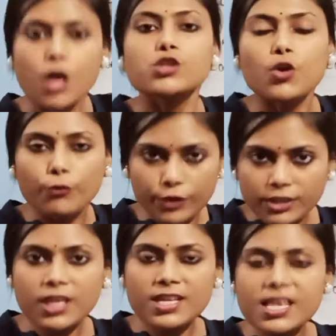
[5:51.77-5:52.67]
So with
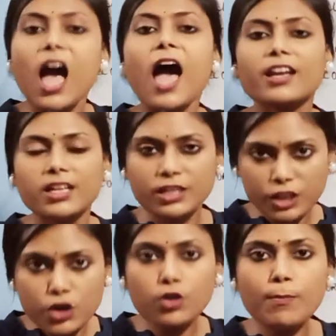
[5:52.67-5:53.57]
this, I
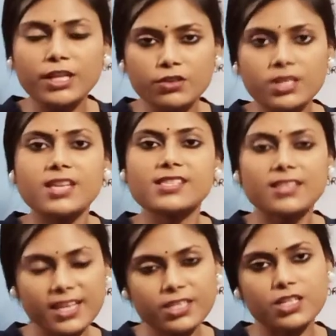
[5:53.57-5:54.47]
conclude my today's
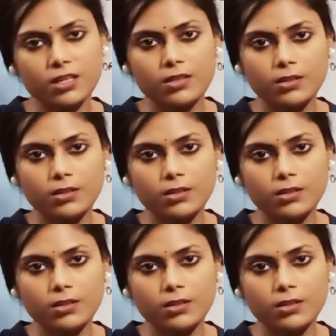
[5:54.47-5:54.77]
lecture.